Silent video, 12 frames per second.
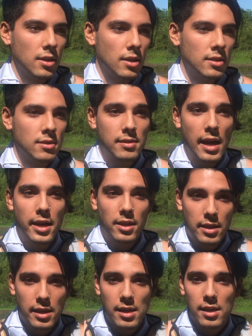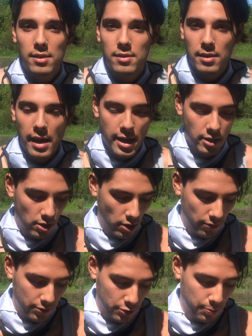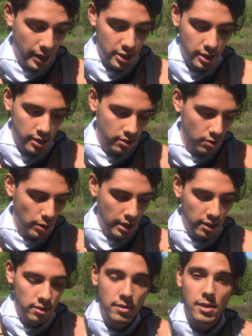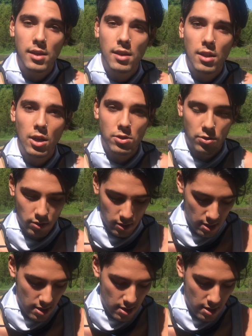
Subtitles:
Inside these kind of species we can see lots